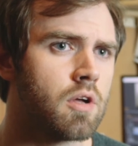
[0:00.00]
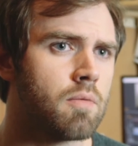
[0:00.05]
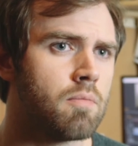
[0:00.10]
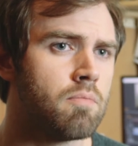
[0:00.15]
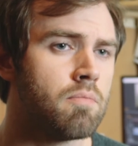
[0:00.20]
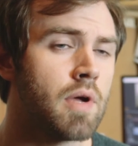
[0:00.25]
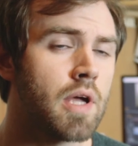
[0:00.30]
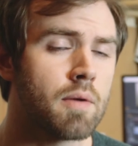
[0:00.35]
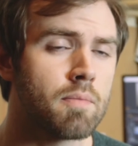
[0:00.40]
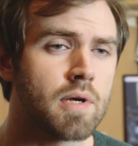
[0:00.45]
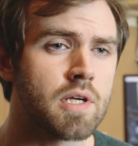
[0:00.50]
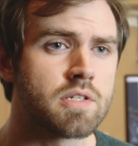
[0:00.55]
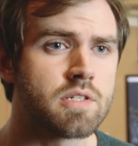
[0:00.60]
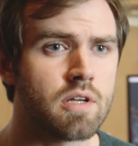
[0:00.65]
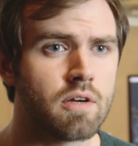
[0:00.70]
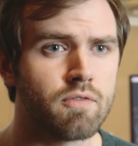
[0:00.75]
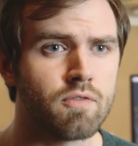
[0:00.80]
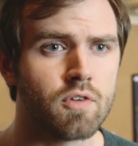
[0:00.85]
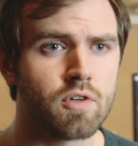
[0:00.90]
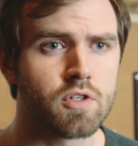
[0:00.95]
make
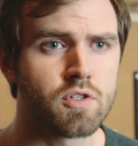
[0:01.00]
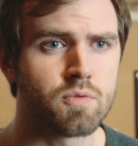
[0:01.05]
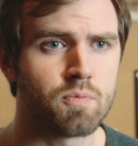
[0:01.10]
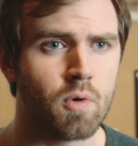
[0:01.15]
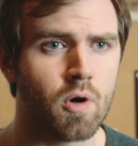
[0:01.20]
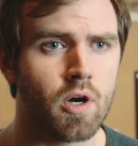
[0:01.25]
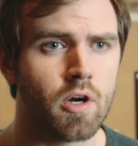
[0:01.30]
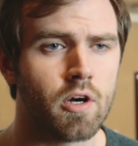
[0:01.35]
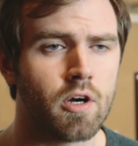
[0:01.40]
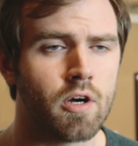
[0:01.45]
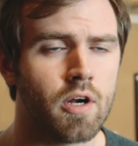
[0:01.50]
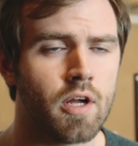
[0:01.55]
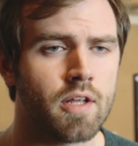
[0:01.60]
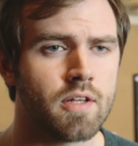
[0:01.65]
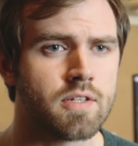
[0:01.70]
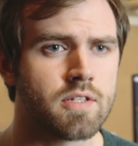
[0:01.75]
myself look smarter and